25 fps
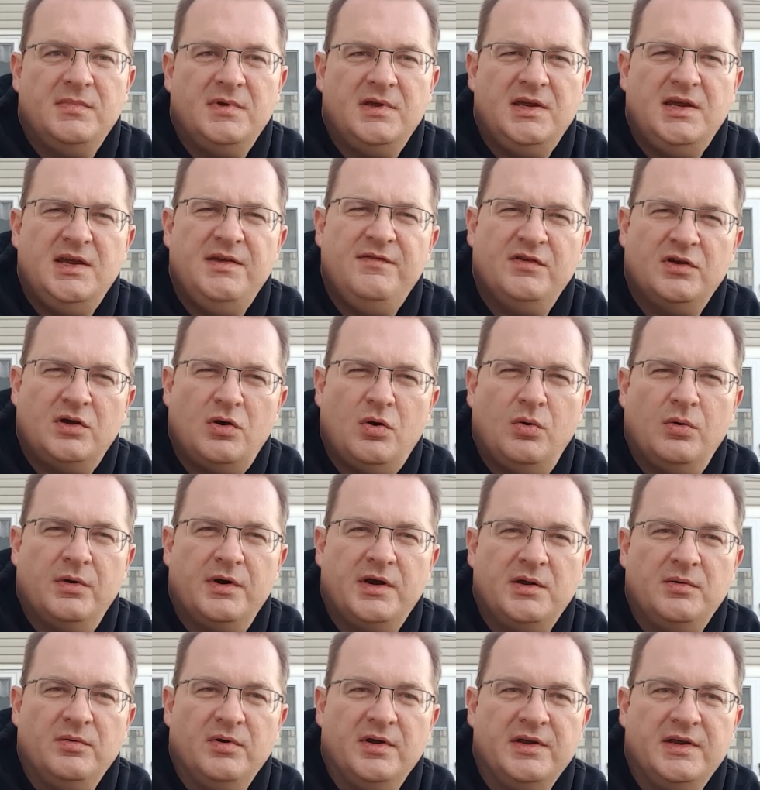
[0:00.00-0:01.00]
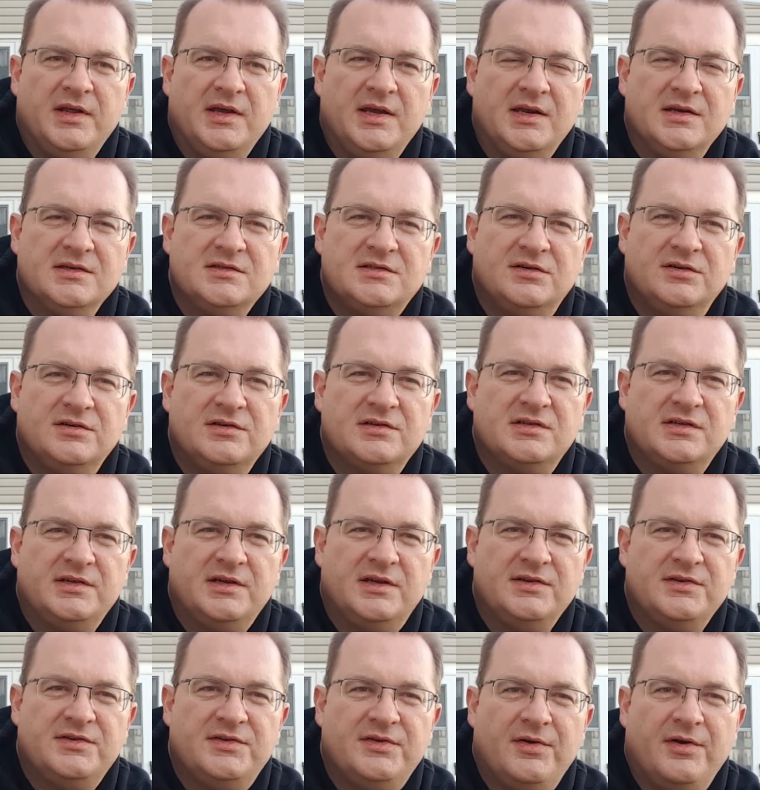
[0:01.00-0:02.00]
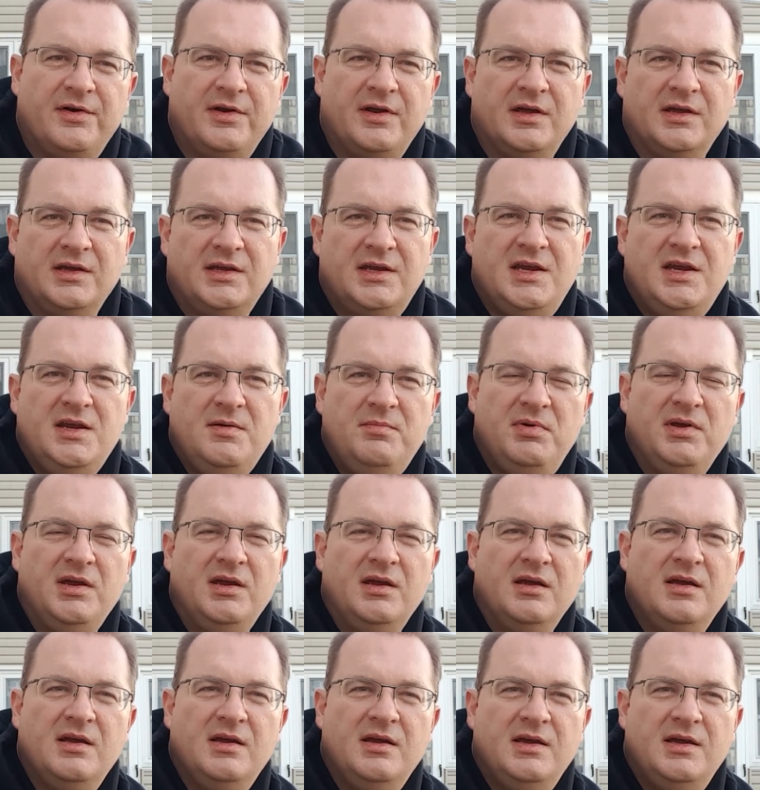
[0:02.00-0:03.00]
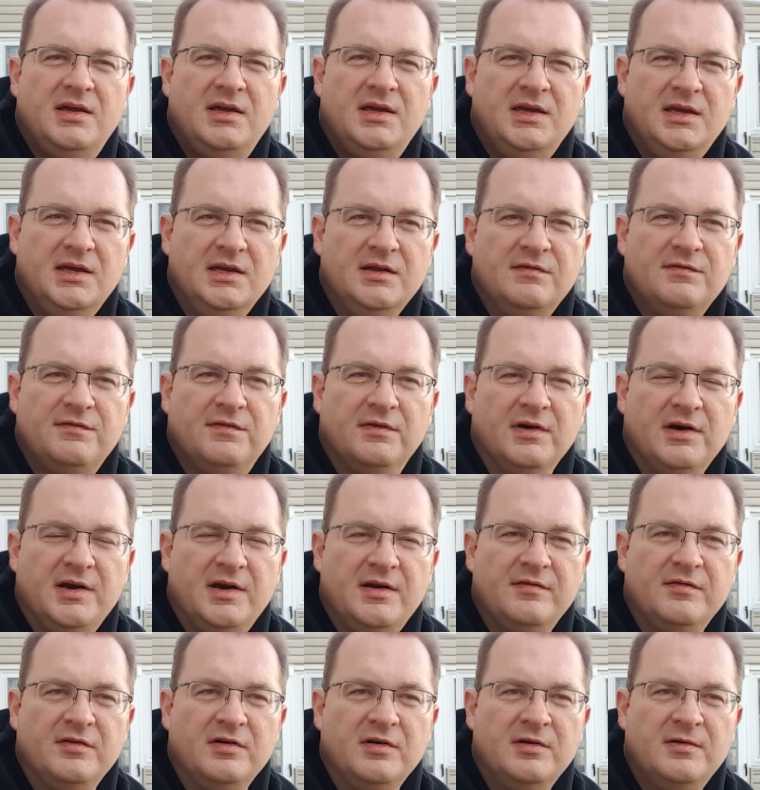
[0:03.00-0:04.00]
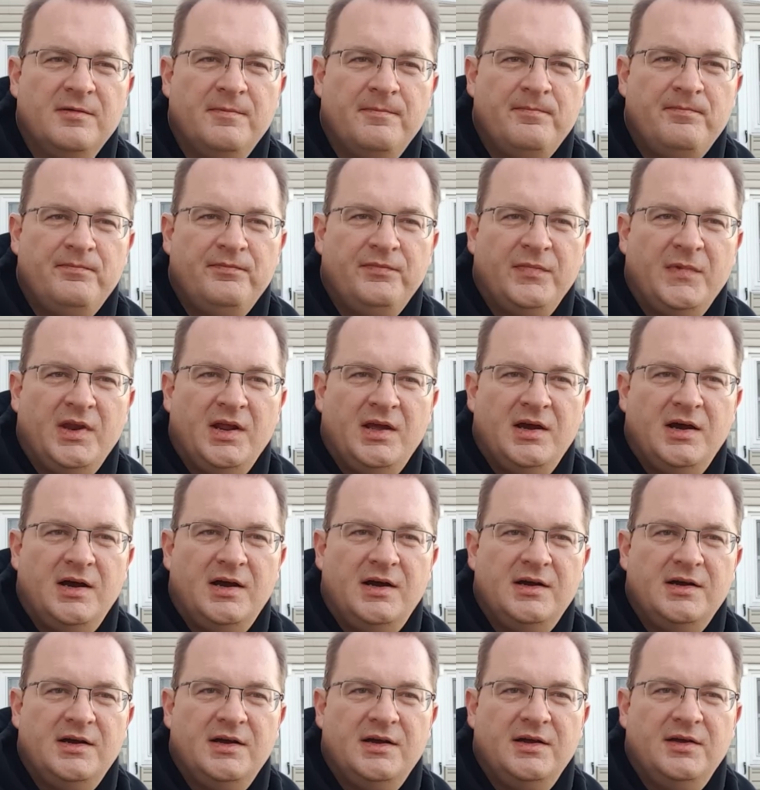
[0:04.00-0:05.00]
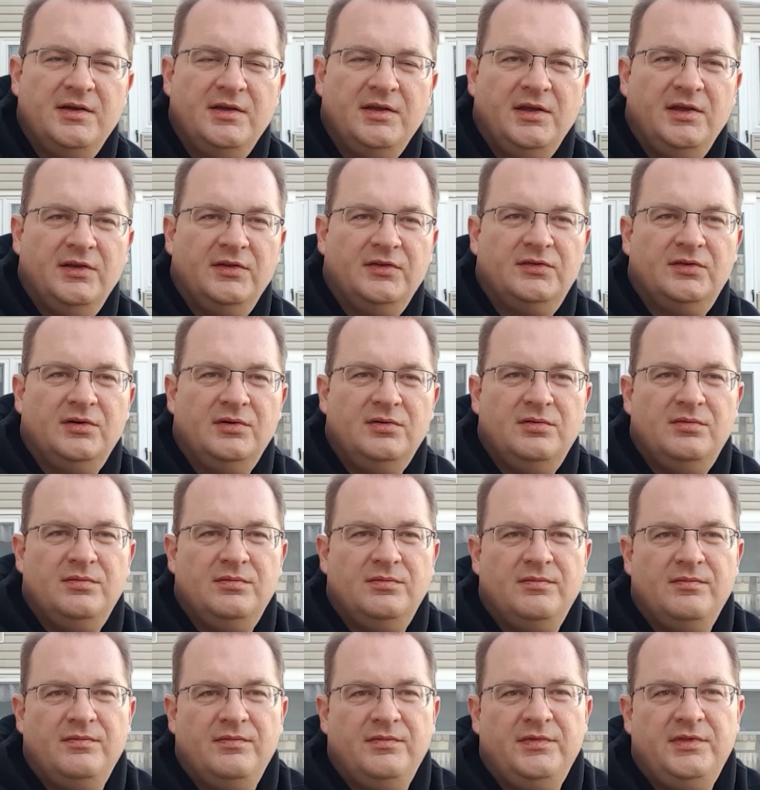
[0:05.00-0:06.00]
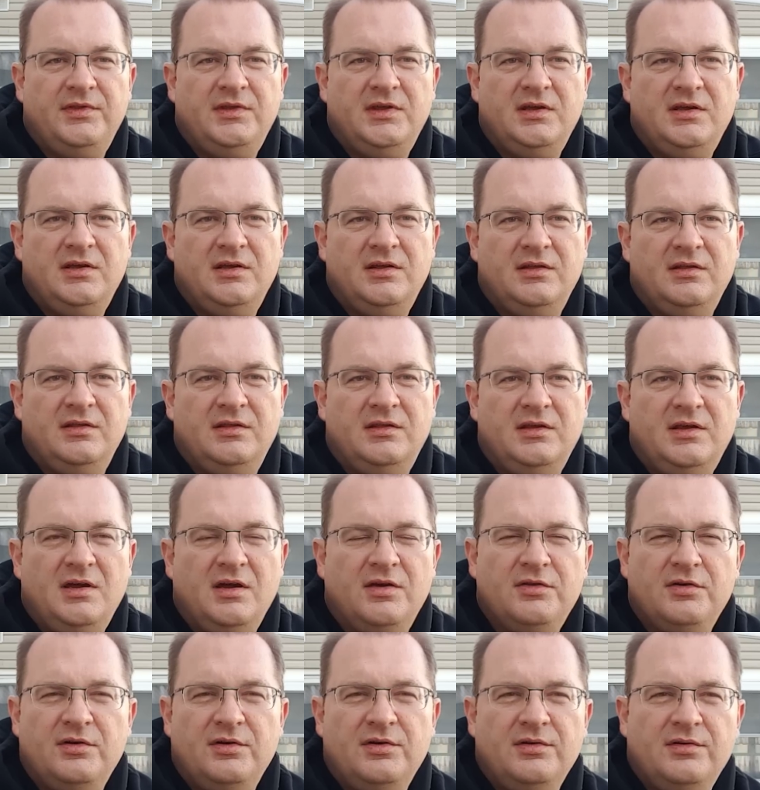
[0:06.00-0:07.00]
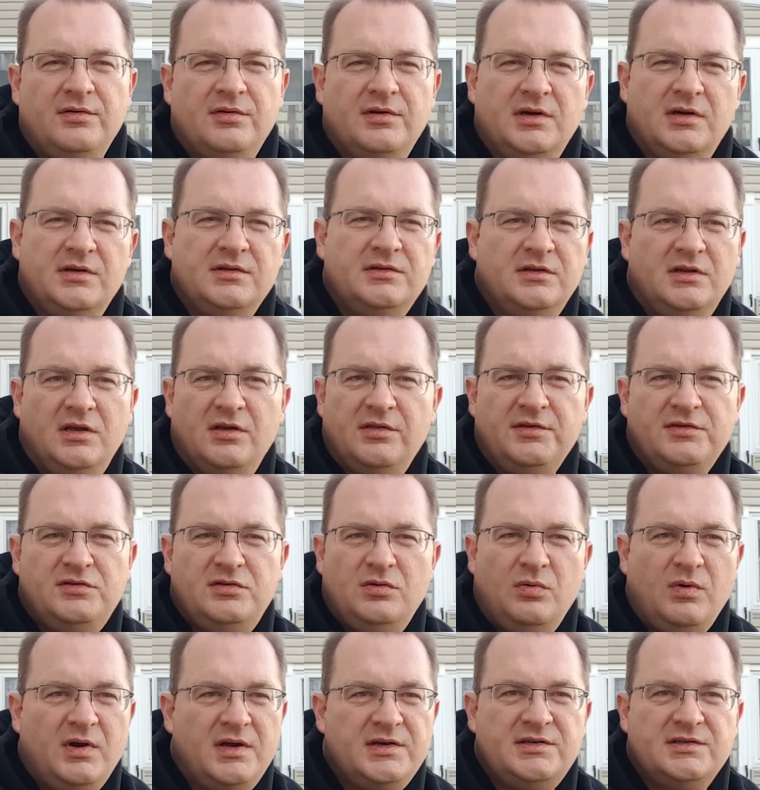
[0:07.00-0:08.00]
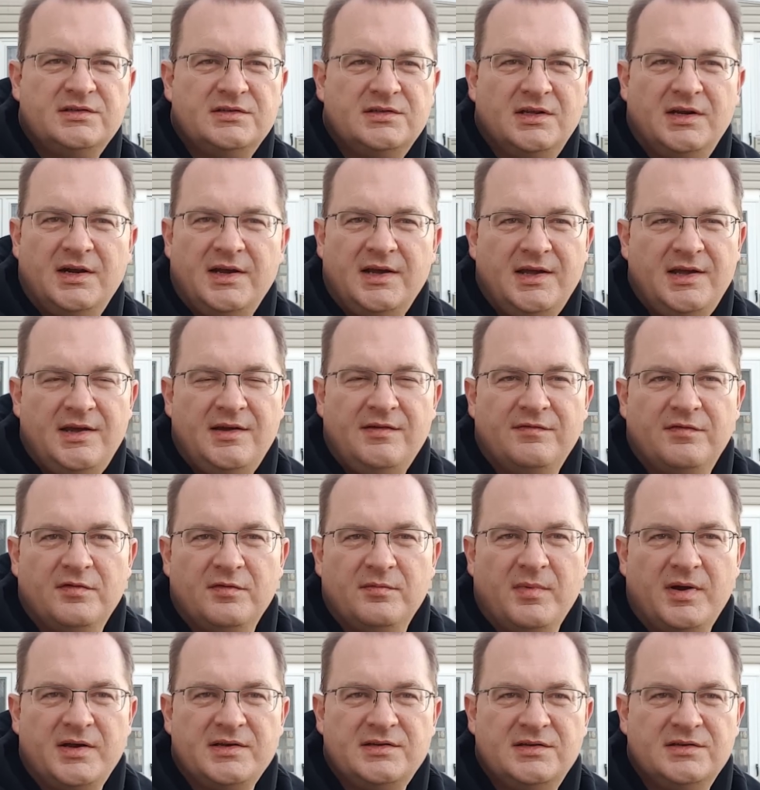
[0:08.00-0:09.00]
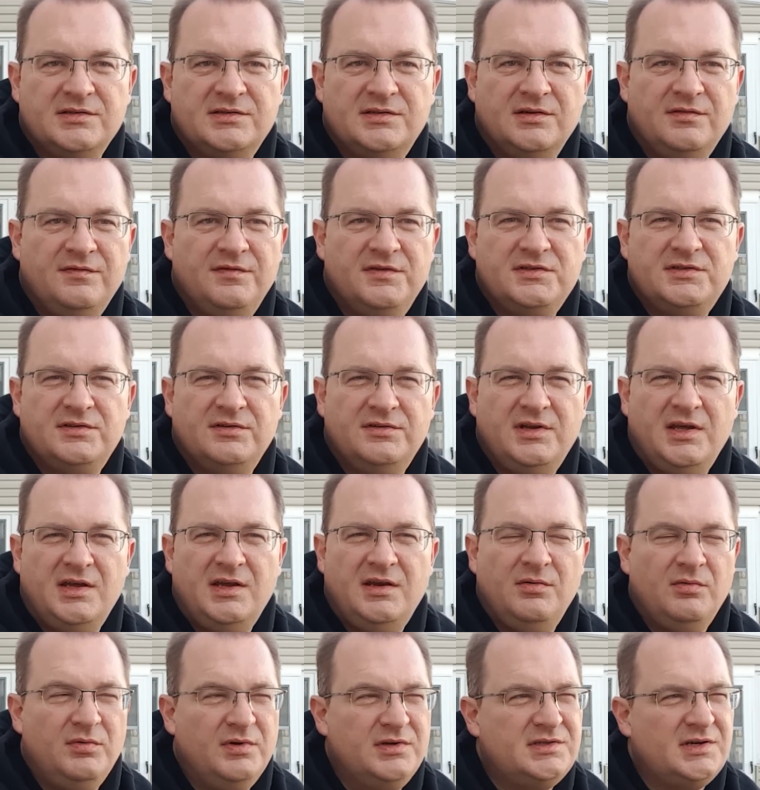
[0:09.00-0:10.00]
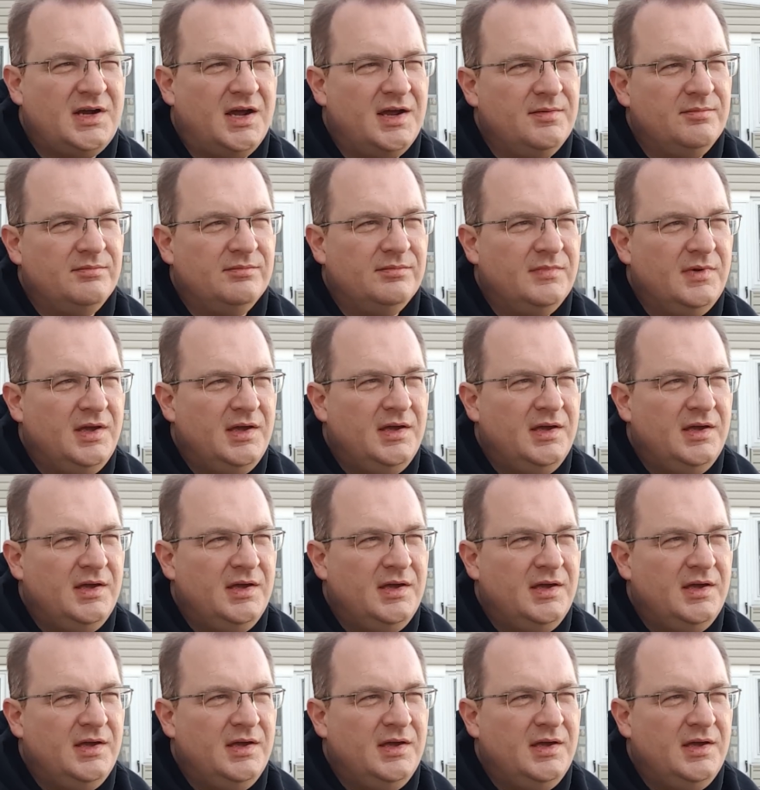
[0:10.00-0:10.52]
even courting one day and seriously considering keeping it forever. So the other 2 watches that I have are my Tissot Visodate, which I'm